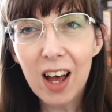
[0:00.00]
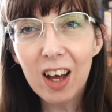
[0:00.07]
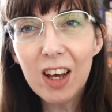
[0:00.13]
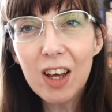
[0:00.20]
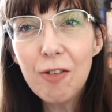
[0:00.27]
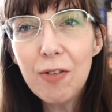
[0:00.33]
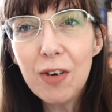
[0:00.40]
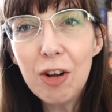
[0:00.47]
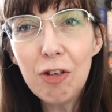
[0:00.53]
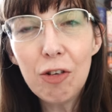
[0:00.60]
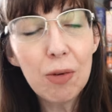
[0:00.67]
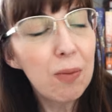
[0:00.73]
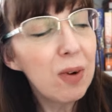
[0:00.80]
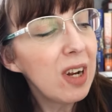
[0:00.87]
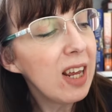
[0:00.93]
I
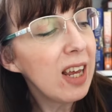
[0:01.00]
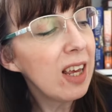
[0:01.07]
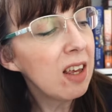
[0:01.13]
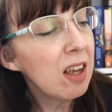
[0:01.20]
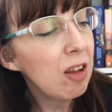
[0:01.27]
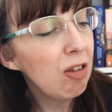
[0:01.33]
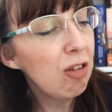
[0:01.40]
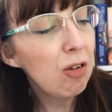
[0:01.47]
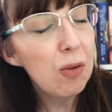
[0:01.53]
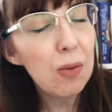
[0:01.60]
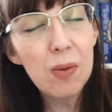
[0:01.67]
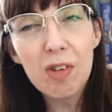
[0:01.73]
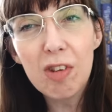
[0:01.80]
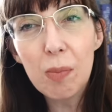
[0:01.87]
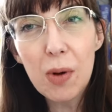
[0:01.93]
finished reading
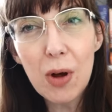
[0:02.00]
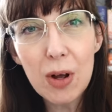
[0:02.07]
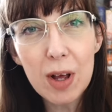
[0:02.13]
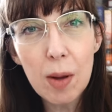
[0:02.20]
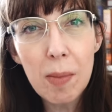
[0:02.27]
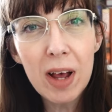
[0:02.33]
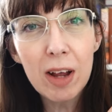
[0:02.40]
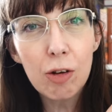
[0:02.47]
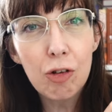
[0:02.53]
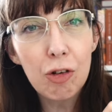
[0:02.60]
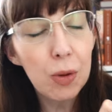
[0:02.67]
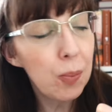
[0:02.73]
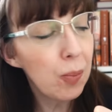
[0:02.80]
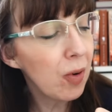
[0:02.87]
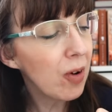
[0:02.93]
To Spark a
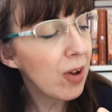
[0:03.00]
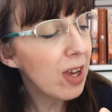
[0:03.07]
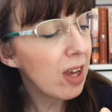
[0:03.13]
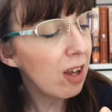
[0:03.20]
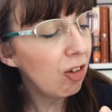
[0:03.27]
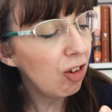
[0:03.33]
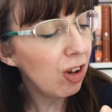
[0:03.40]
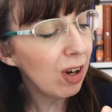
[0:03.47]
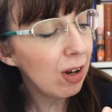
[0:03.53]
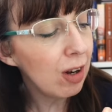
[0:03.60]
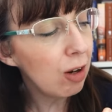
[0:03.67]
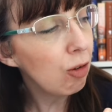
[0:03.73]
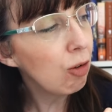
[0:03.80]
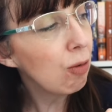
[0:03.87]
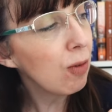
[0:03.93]
Match by
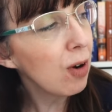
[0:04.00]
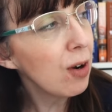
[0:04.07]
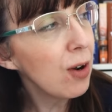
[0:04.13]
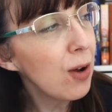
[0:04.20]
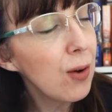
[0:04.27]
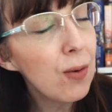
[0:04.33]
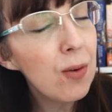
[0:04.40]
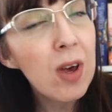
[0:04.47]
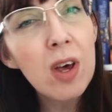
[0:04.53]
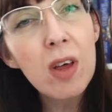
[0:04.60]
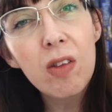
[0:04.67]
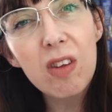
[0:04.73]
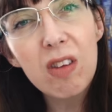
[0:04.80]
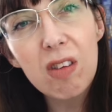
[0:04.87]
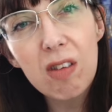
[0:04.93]
Jen Turano.
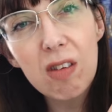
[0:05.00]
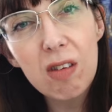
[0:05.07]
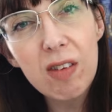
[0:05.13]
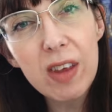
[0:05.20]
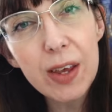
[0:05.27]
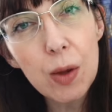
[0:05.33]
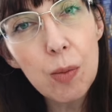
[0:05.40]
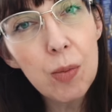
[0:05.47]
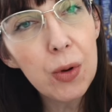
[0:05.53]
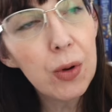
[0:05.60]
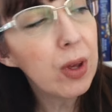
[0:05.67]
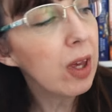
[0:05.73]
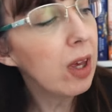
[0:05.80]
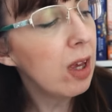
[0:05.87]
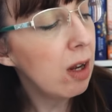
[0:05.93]
This is the second
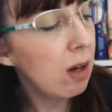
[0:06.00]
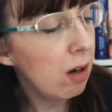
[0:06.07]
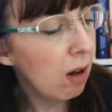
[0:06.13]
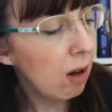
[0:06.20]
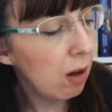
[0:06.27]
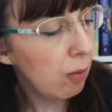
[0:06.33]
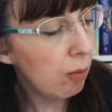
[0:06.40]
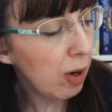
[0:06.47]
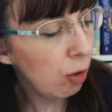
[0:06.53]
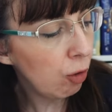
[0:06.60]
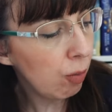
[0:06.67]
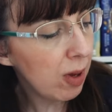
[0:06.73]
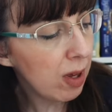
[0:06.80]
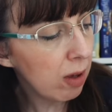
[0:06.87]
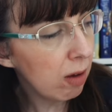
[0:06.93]
book in her
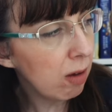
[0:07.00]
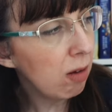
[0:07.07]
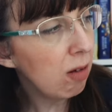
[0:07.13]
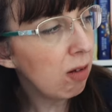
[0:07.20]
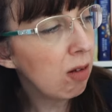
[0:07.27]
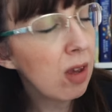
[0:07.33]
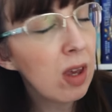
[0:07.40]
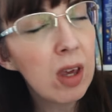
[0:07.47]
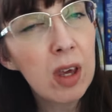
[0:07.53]
Matchmakers